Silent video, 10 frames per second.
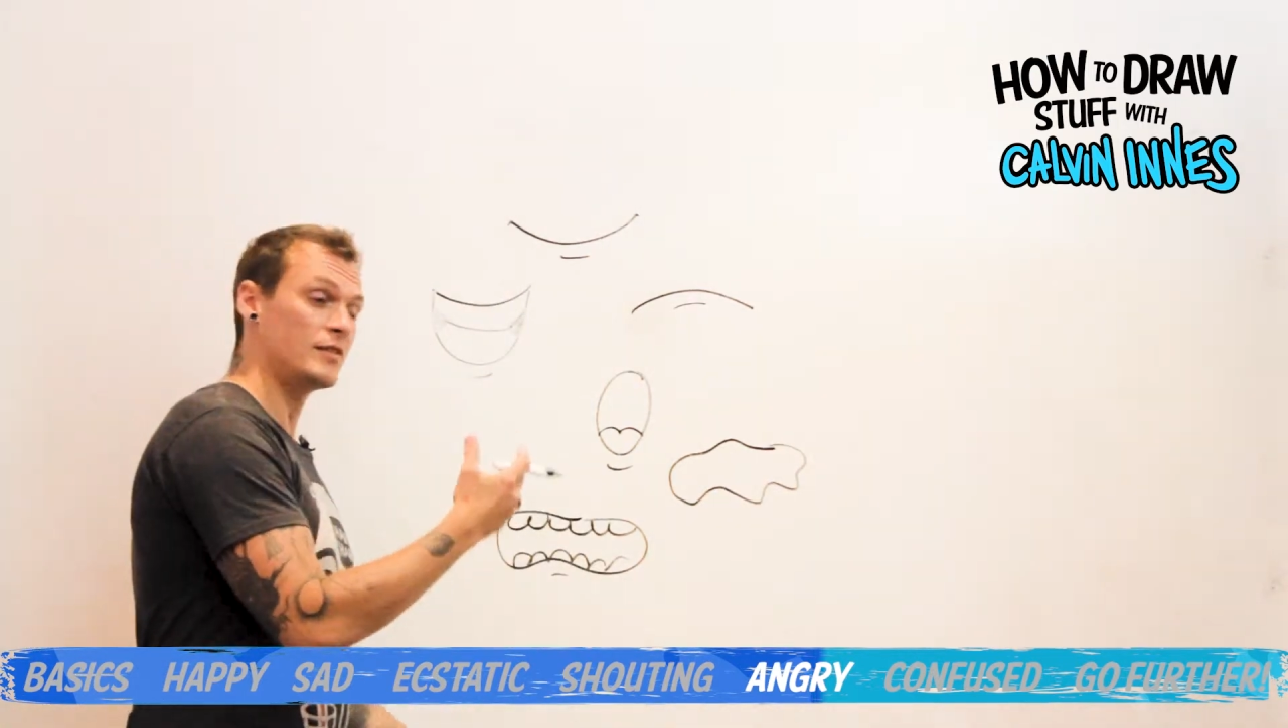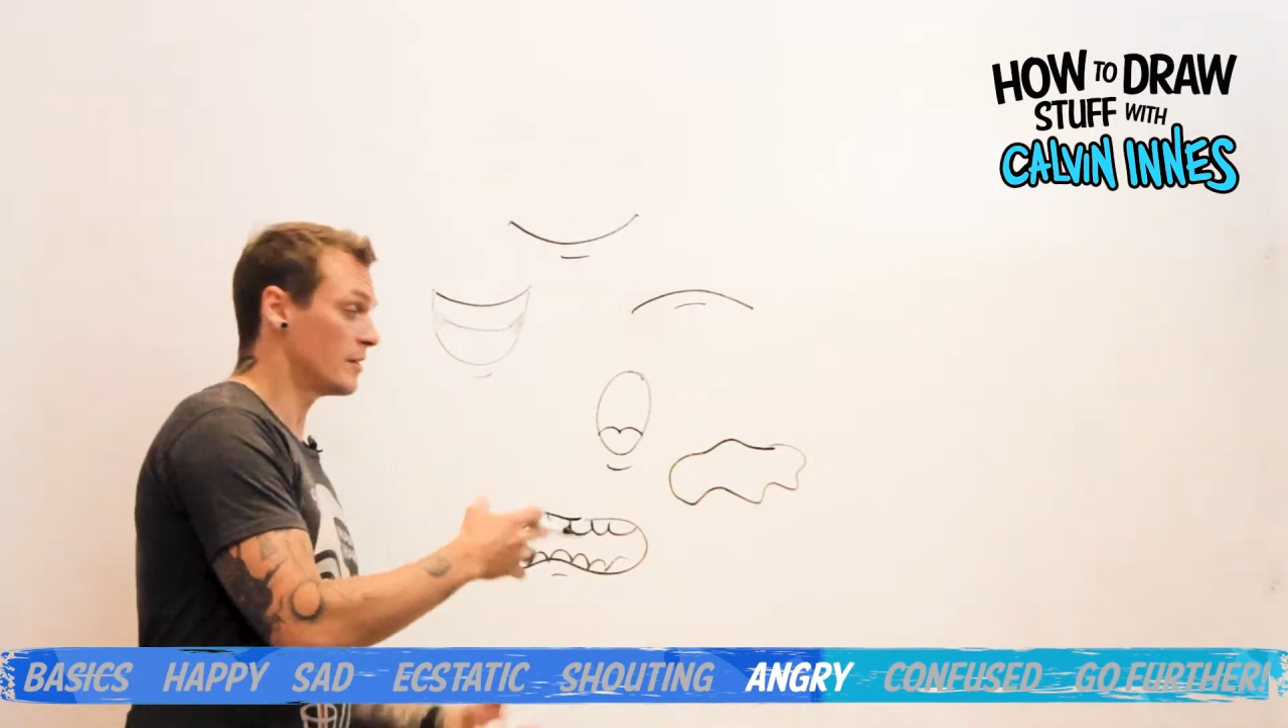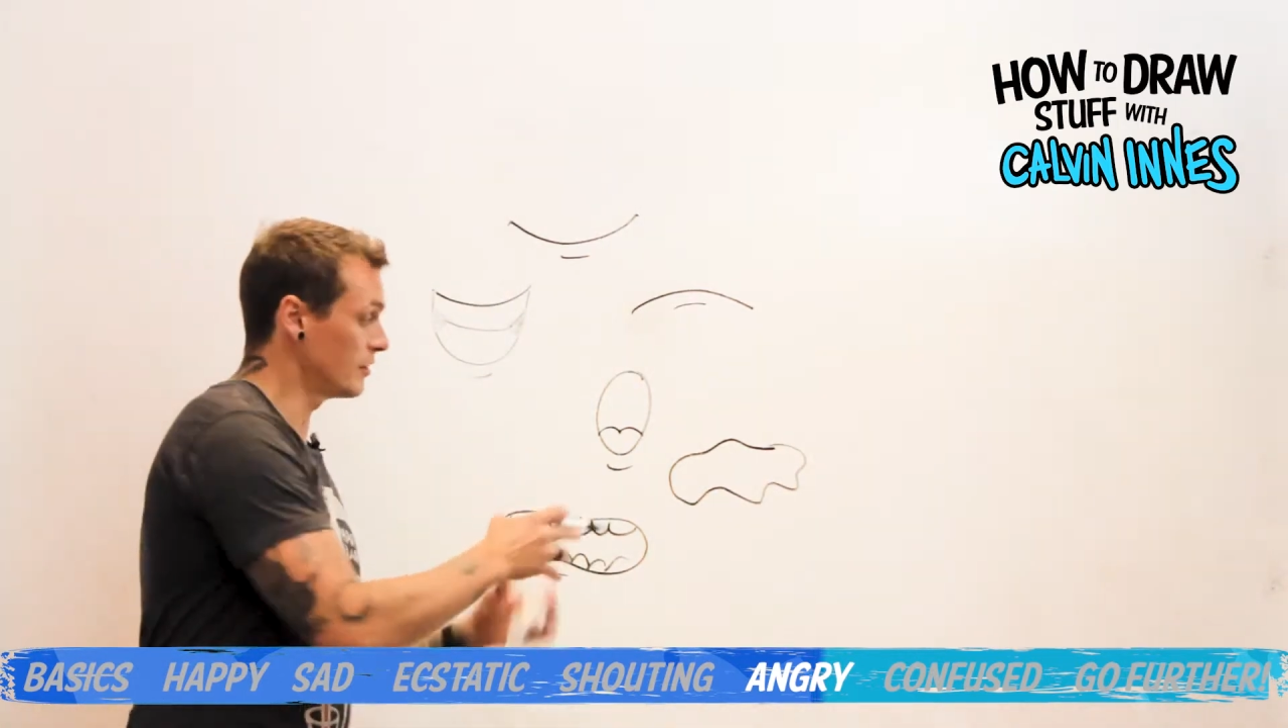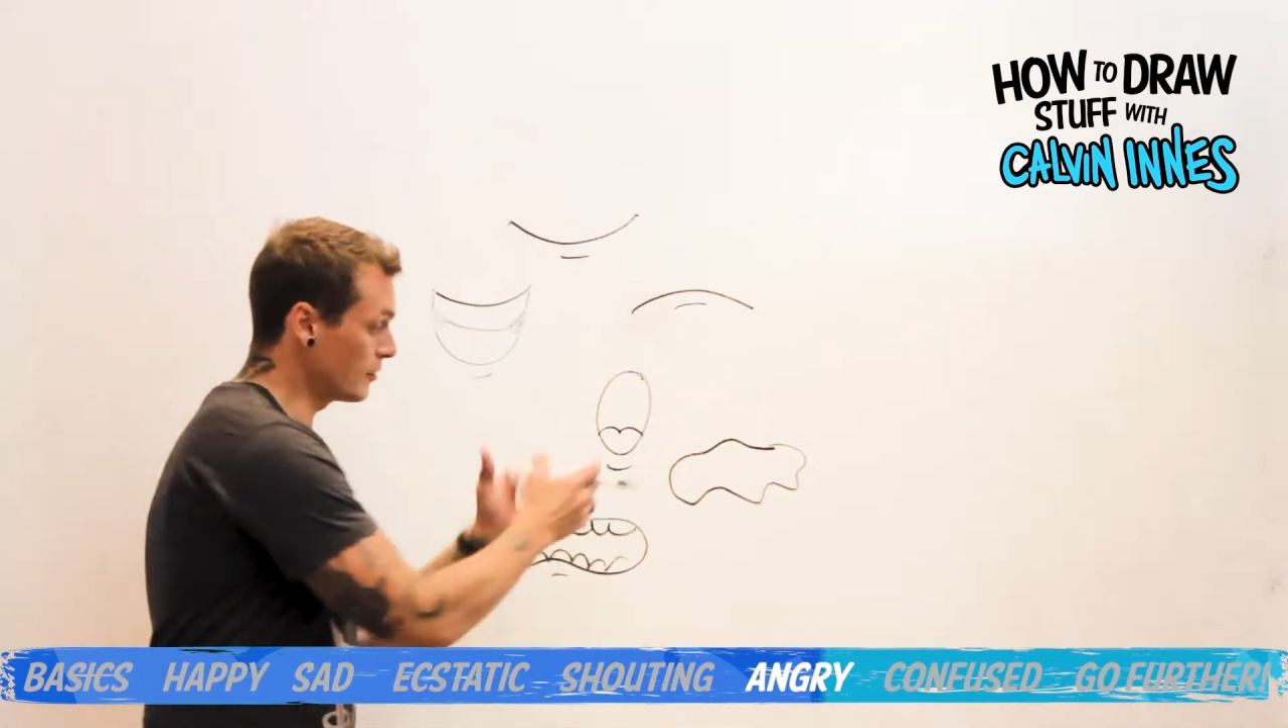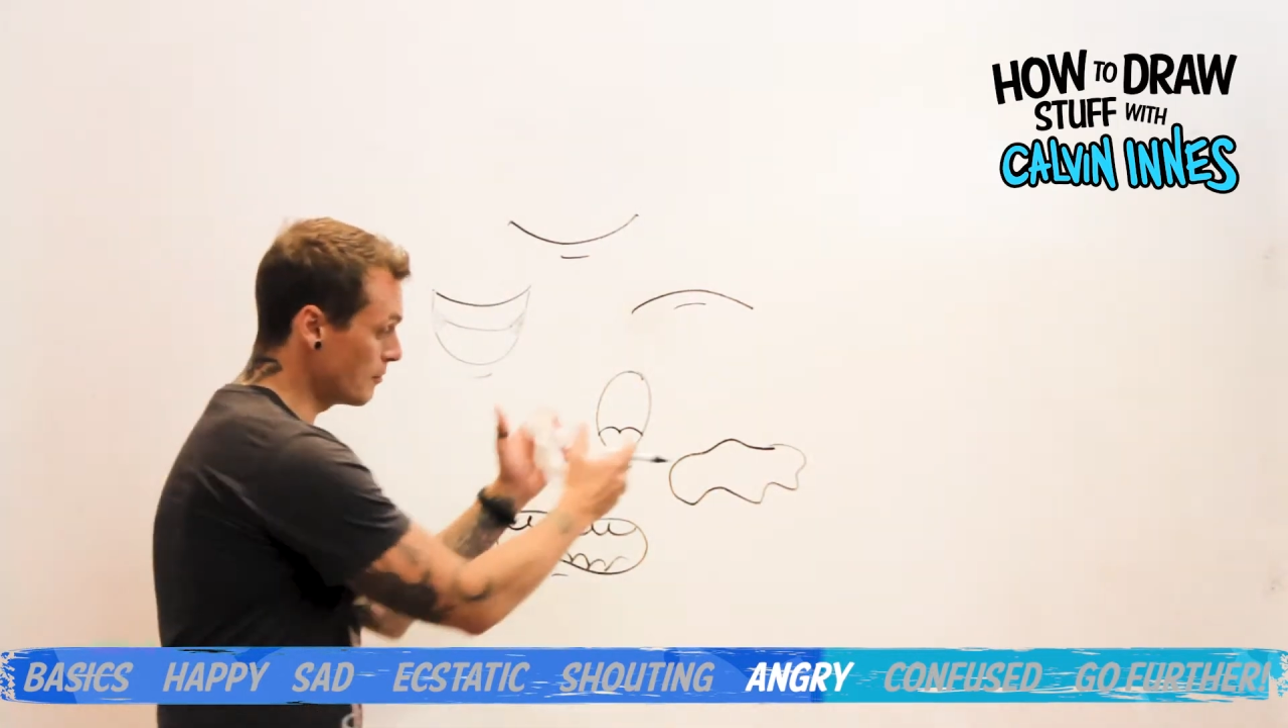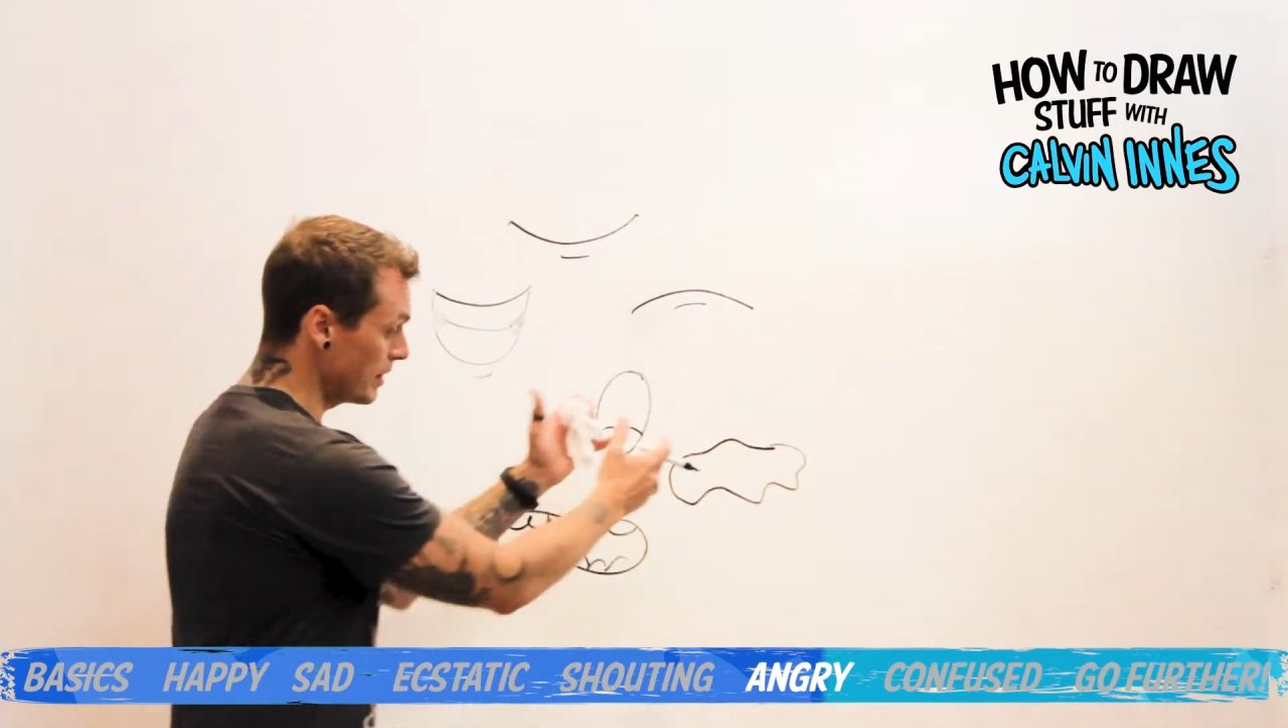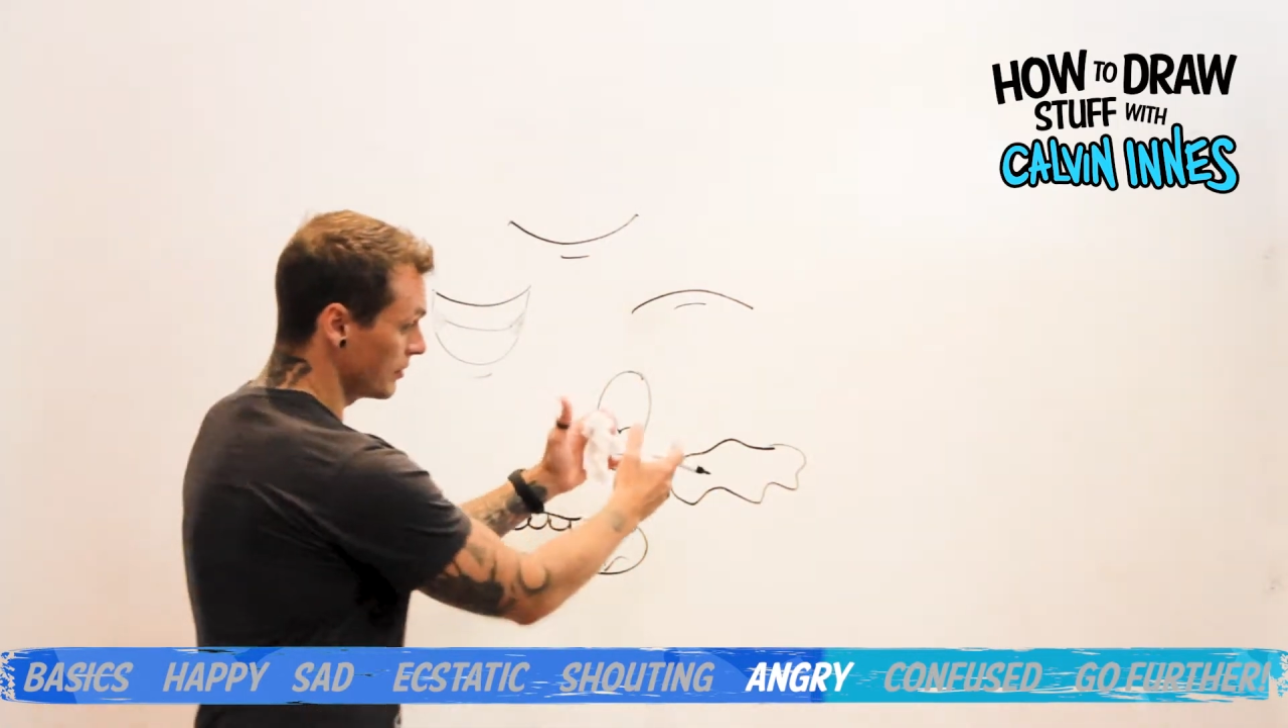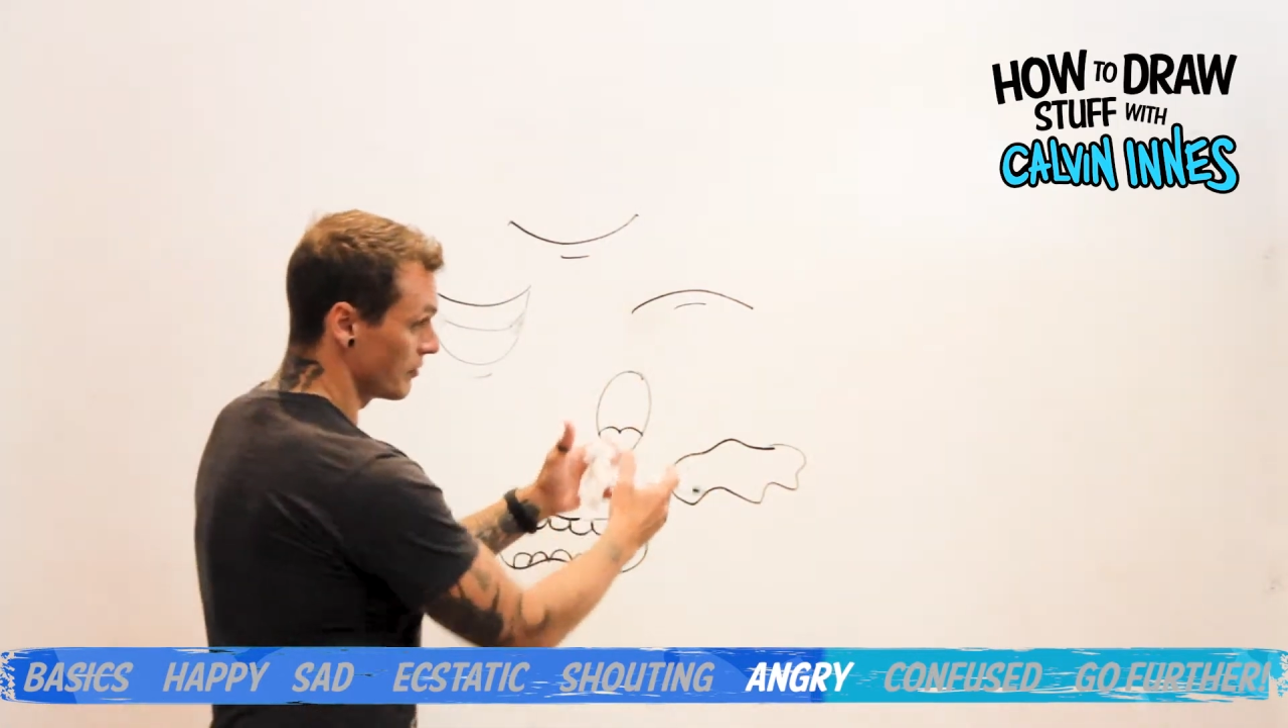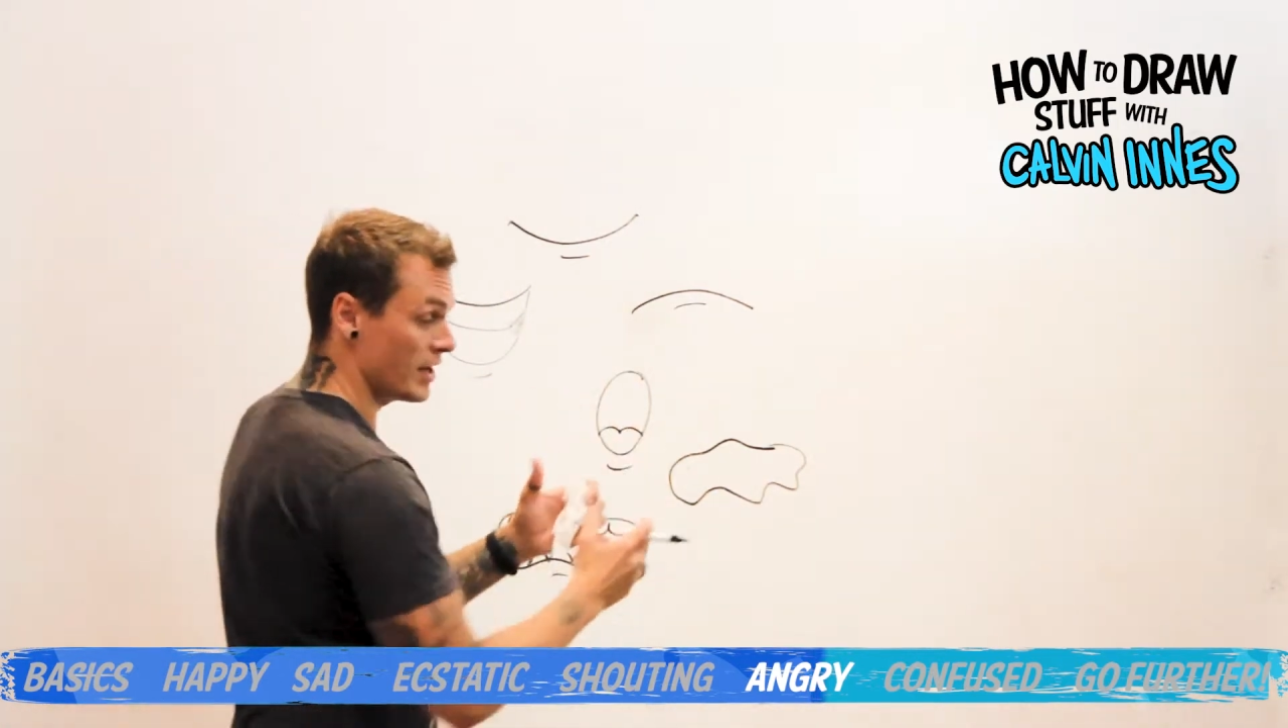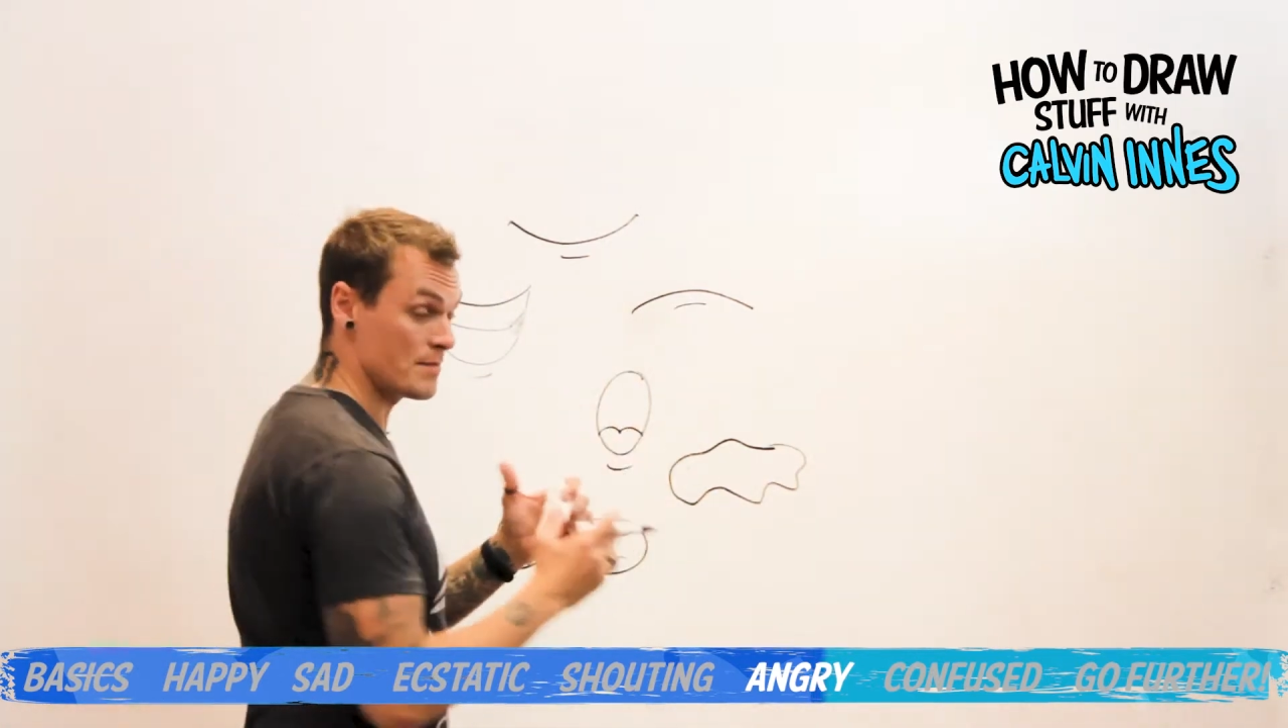some bits
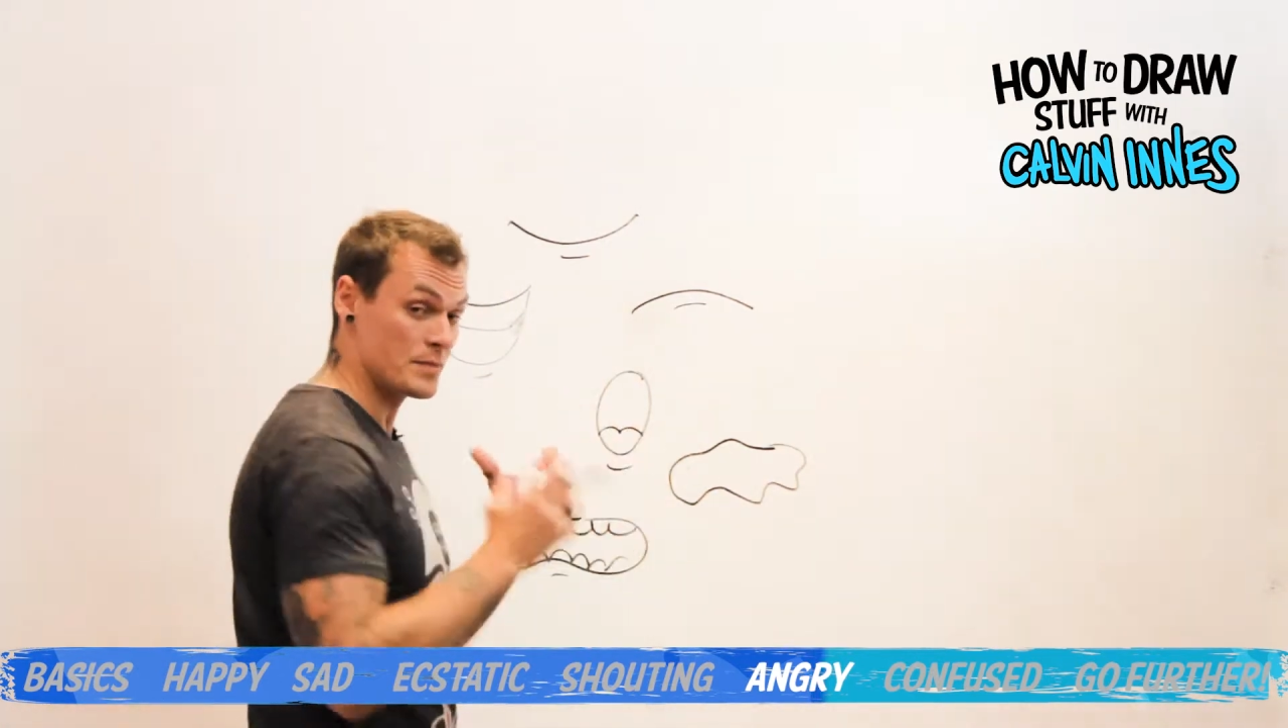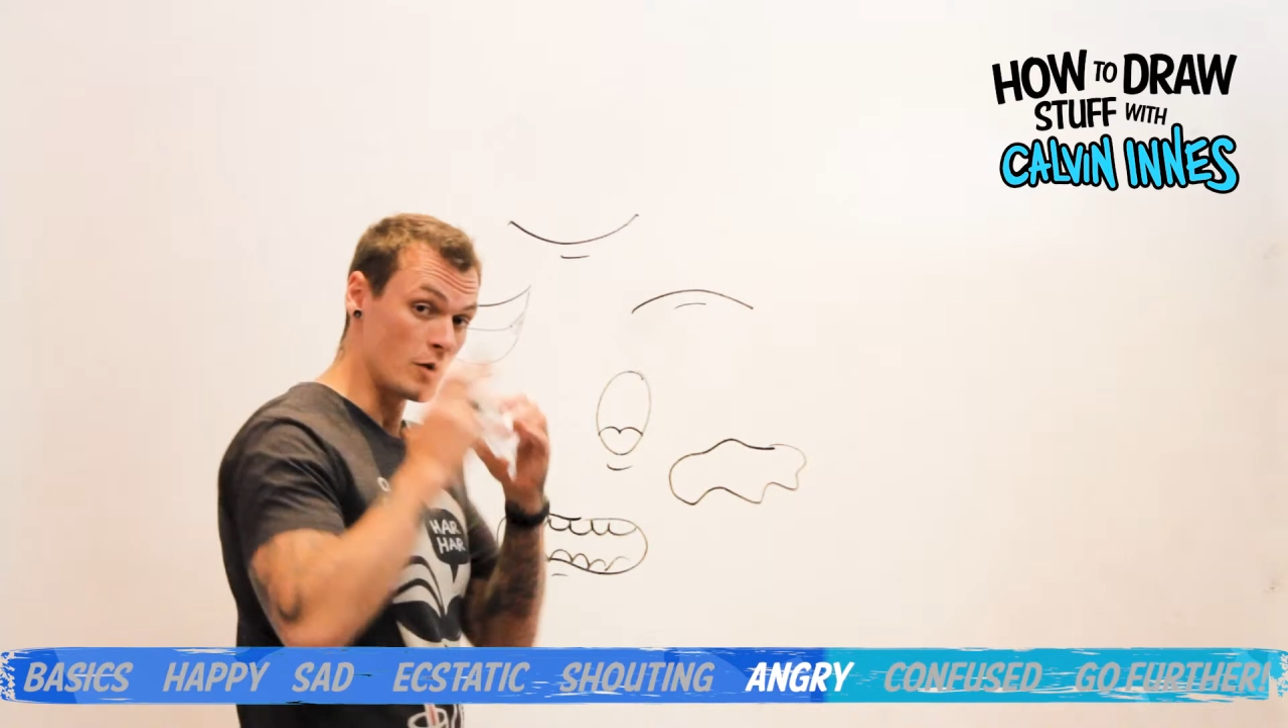of it